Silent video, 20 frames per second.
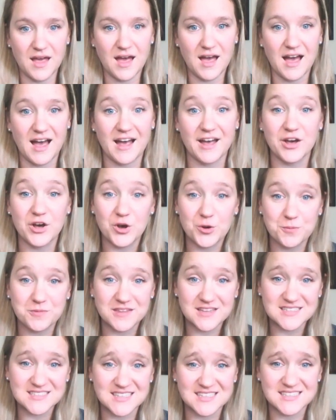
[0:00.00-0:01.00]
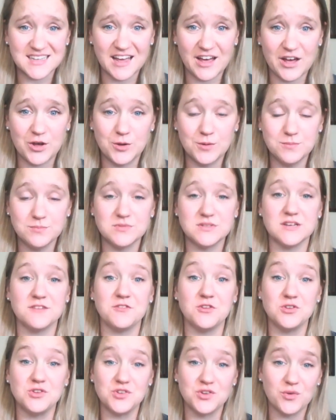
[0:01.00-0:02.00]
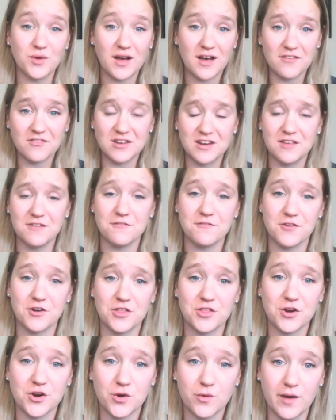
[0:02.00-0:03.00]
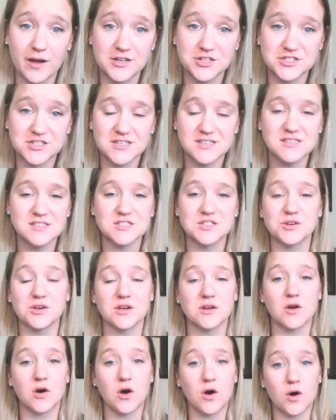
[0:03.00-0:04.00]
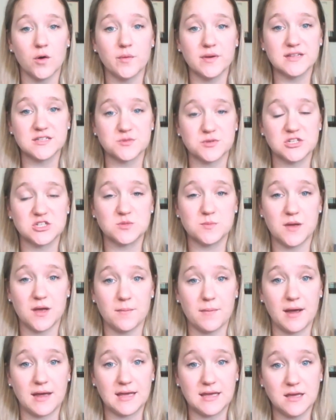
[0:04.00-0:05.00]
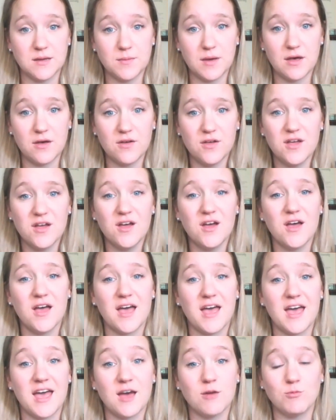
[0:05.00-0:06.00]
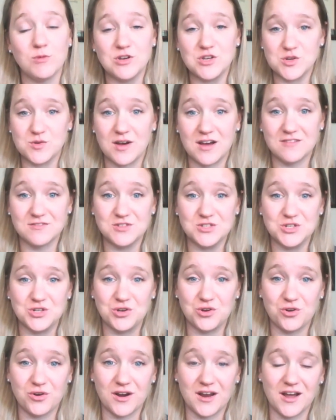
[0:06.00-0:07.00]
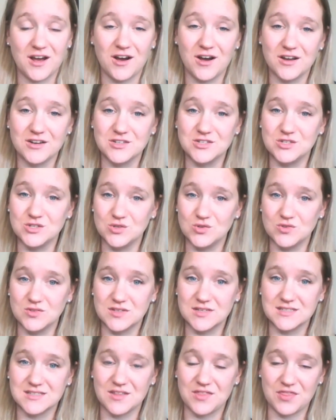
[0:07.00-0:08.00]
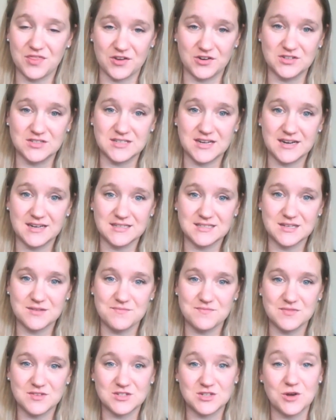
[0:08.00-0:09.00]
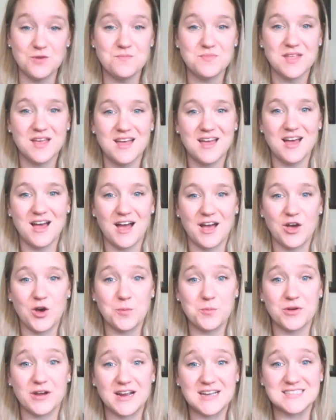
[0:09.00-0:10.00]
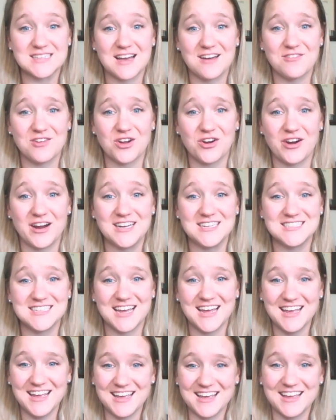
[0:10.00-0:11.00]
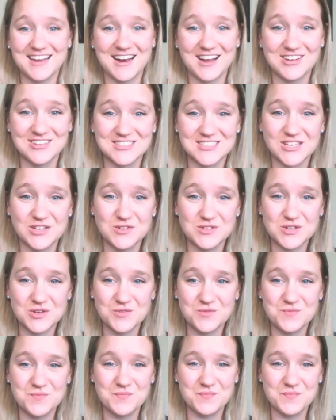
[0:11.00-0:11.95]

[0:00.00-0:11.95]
I hope this has helped. If you do have any further questions, you can always reach me on my email, and we do have tutoring on Tuesdays and Thursdays. So I hope you guys have a great day, and I'll see you soon.